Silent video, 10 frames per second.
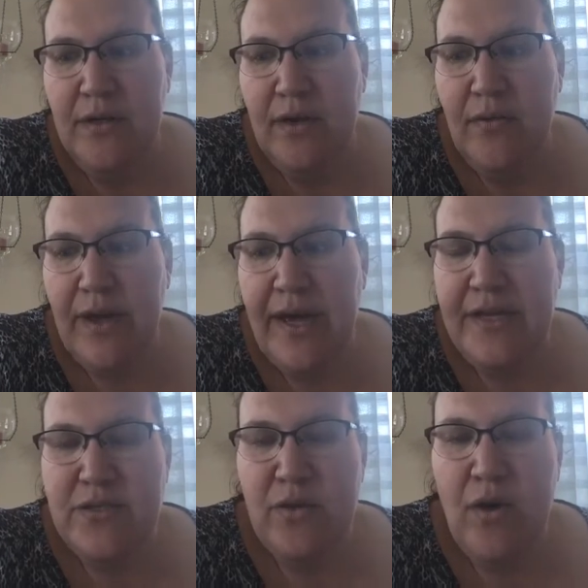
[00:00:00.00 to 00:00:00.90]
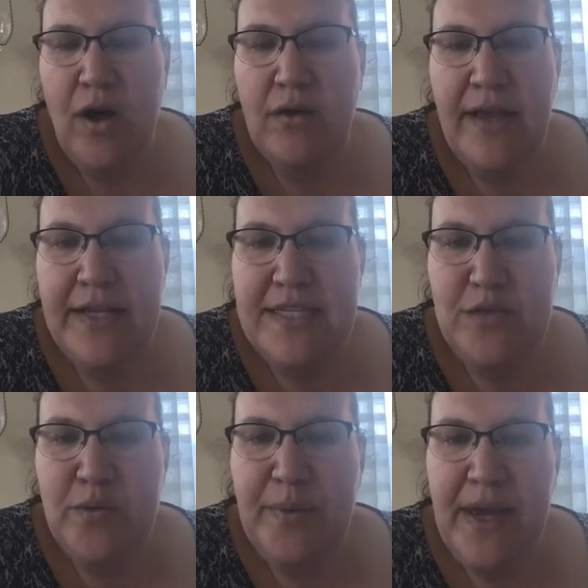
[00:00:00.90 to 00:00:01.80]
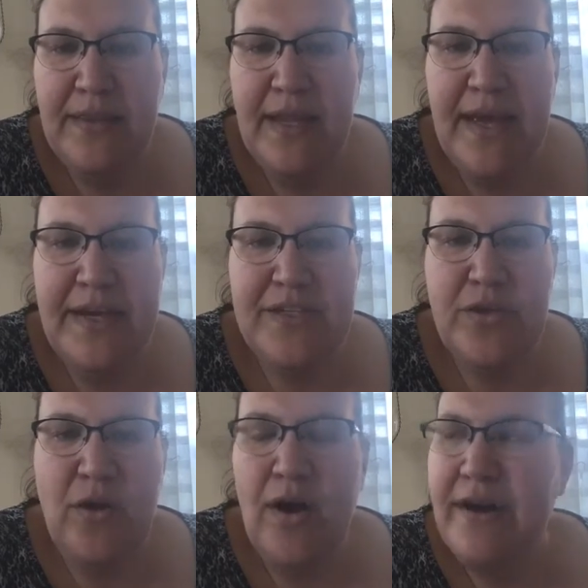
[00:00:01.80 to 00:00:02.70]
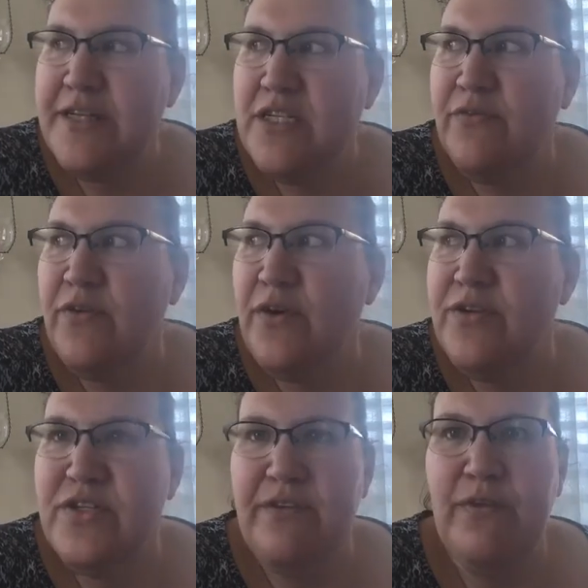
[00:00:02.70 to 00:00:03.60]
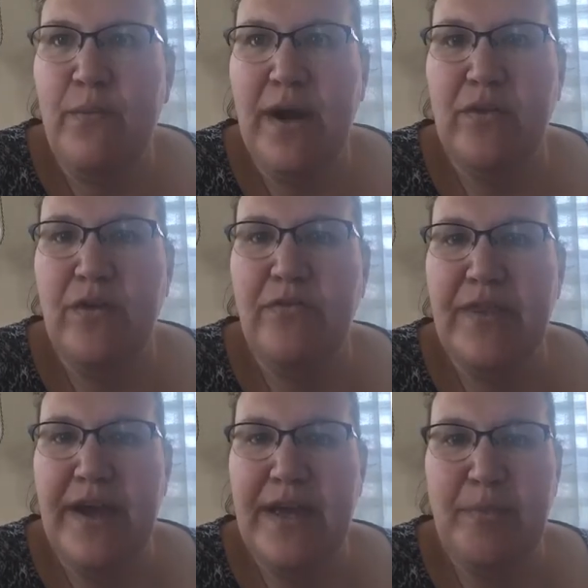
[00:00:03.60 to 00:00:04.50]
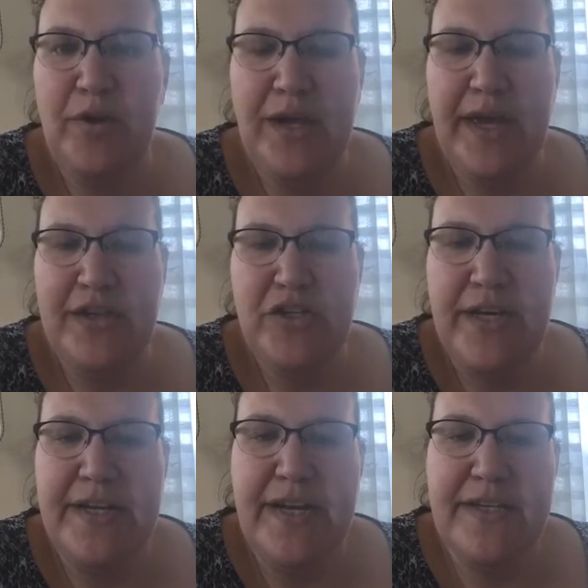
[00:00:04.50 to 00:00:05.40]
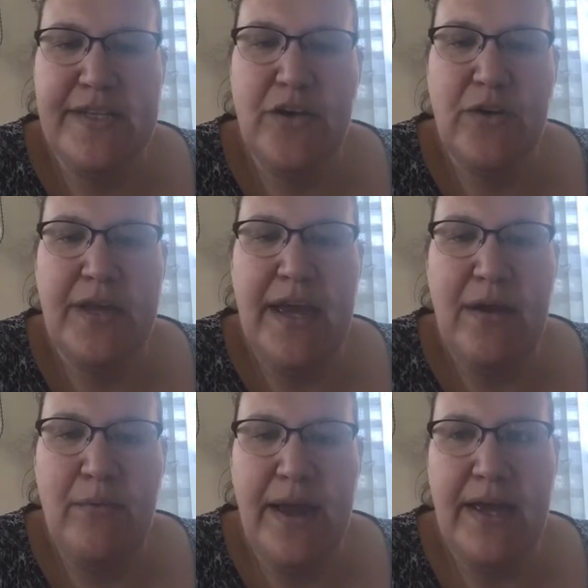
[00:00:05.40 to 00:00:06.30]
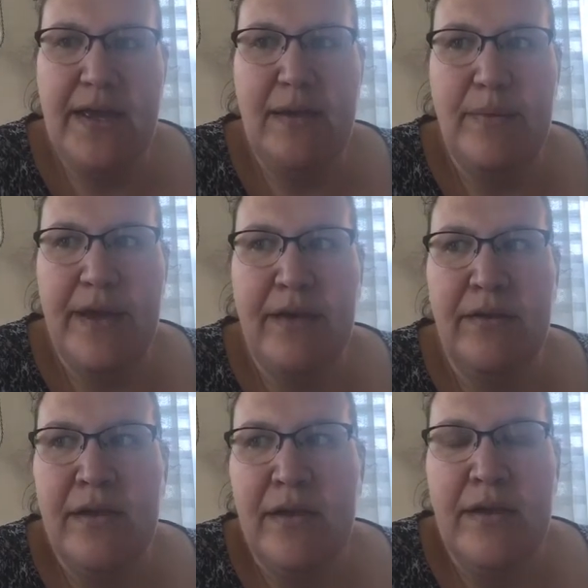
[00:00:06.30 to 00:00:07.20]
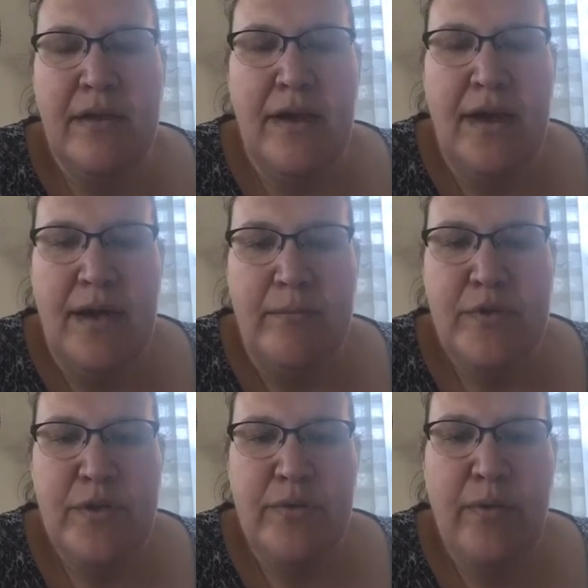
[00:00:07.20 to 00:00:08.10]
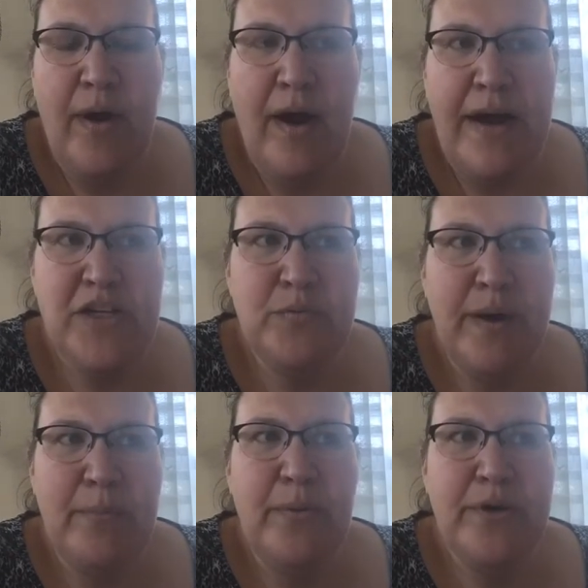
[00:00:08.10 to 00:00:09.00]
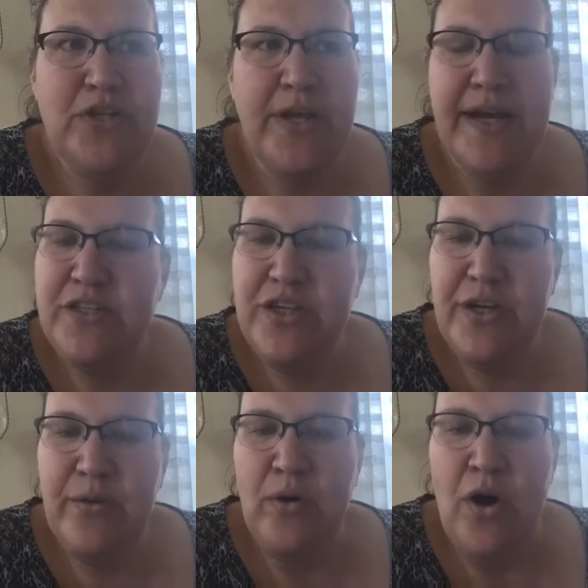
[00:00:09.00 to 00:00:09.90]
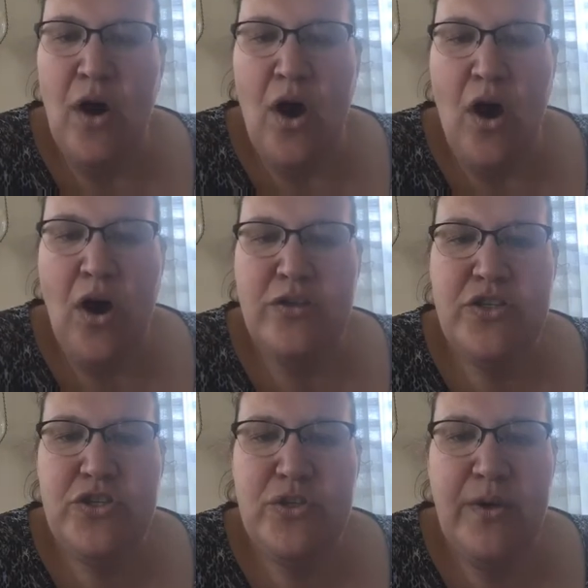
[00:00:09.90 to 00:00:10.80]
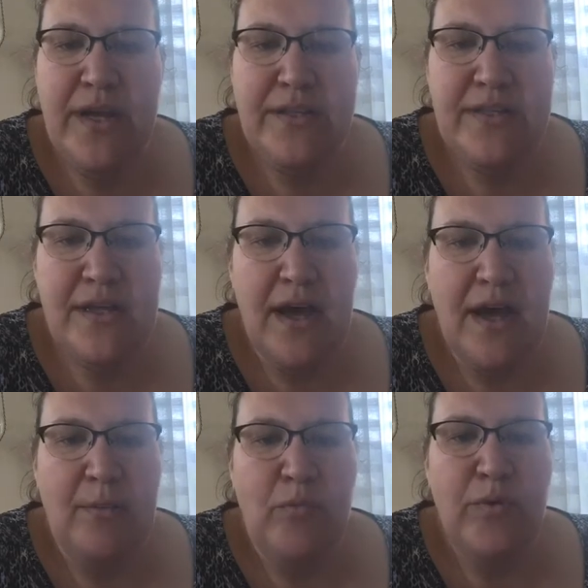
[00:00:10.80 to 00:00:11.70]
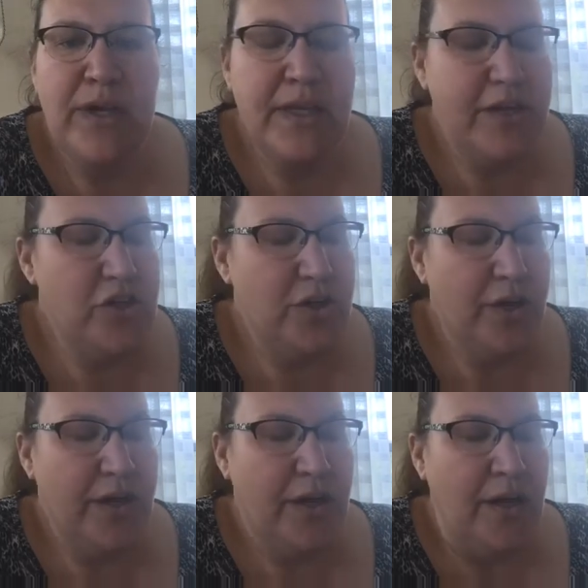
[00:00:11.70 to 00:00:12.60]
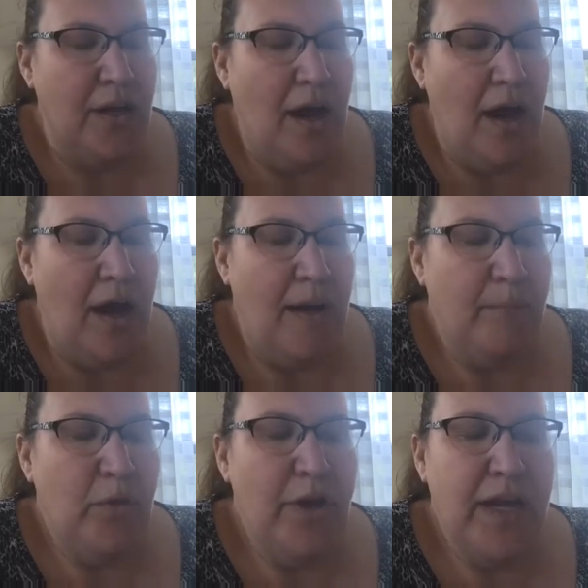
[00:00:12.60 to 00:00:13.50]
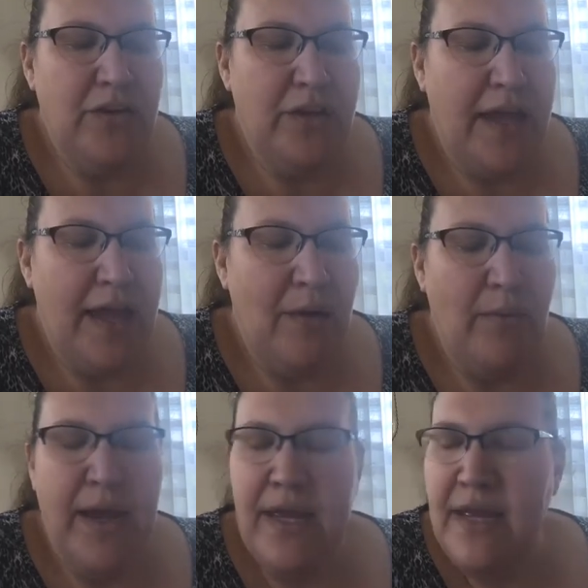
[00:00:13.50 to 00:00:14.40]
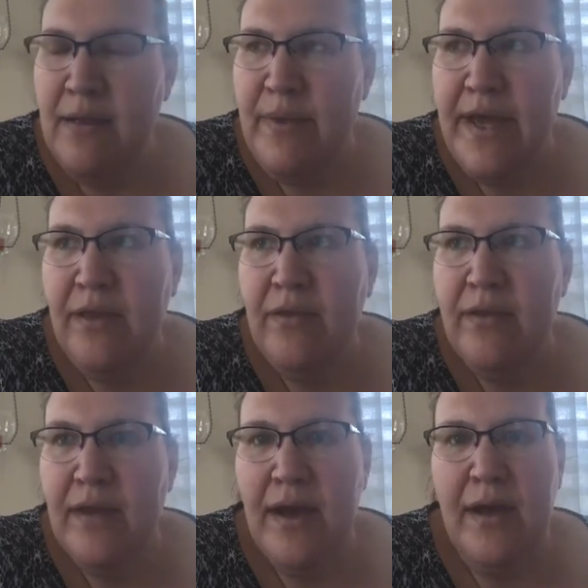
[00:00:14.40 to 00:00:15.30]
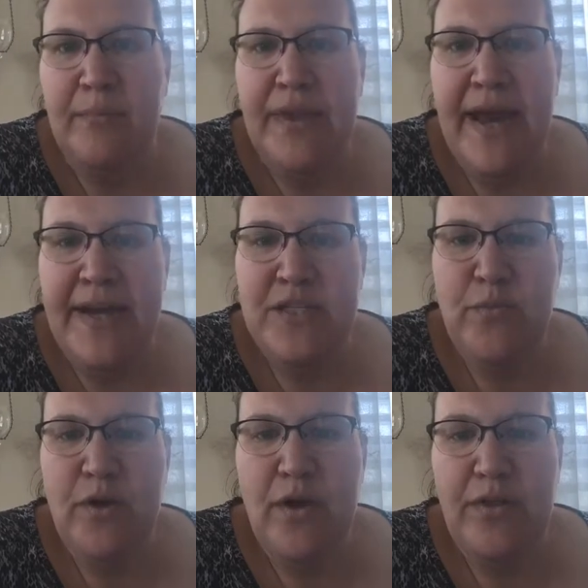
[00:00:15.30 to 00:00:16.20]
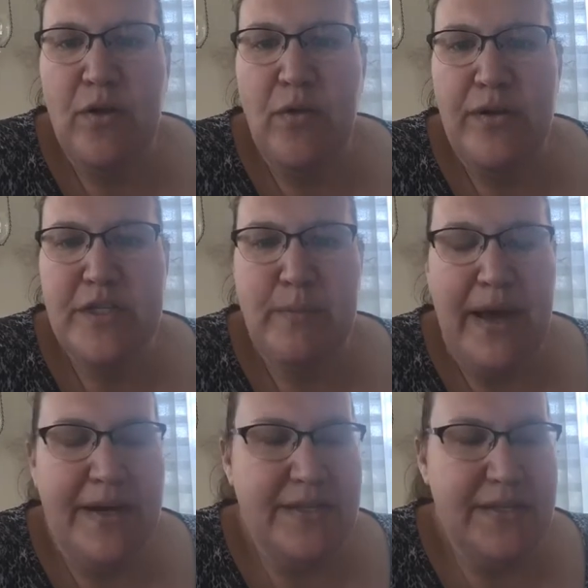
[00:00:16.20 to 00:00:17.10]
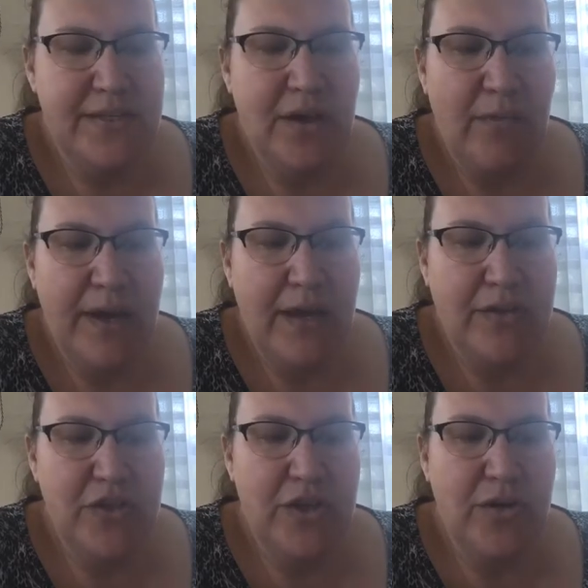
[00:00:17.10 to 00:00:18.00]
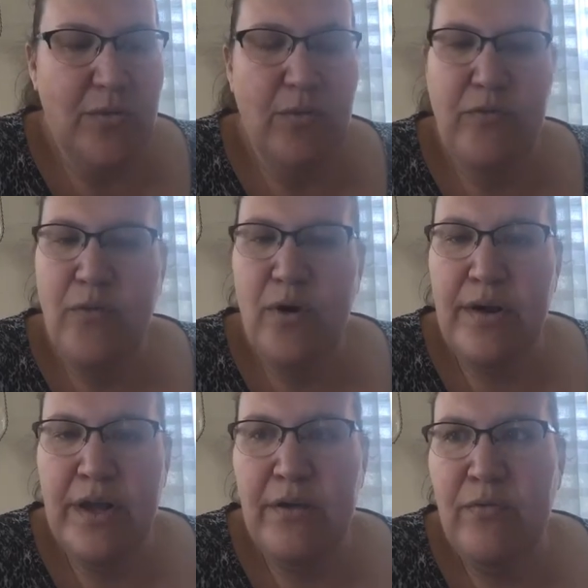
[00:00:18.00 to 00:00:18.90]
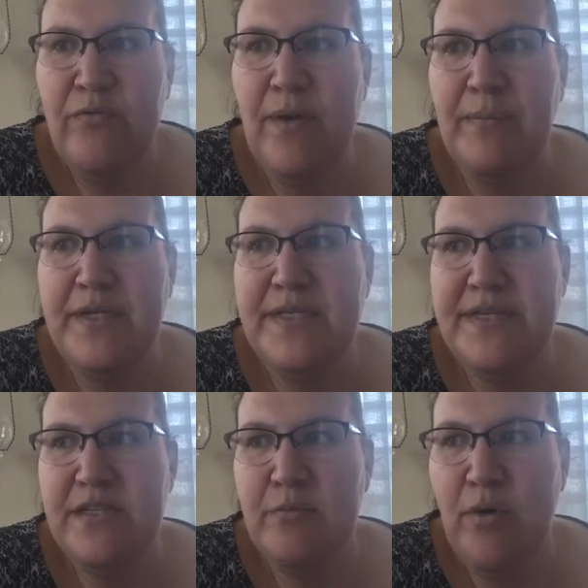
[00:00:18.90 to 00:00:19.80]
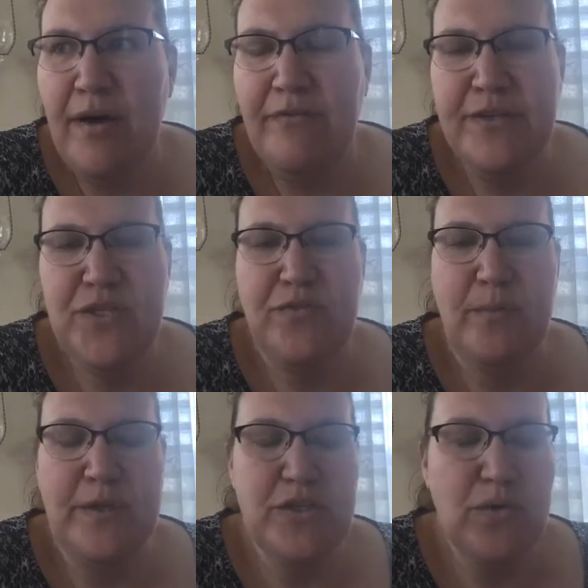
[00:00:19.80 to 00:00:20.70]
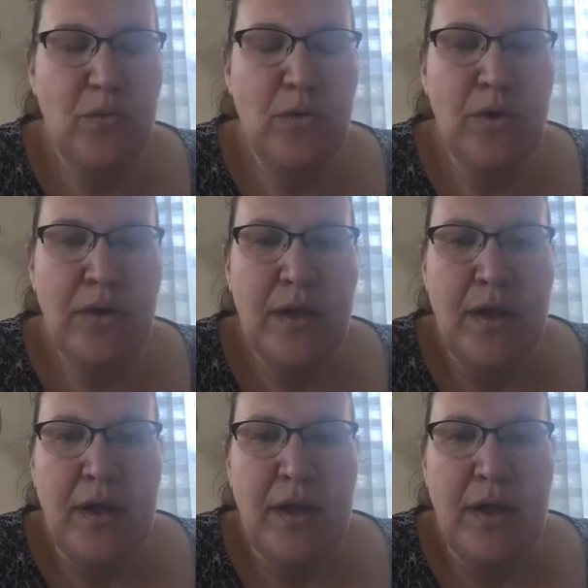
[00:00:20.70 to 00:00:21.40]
Okay, so all classes will be online until August 1st. If you want to look for that communication, it is in your gateway email. So I just want to push that too. All students really should look at the gateway email. That is where all the correspondence is going to for you from the system office, from the school.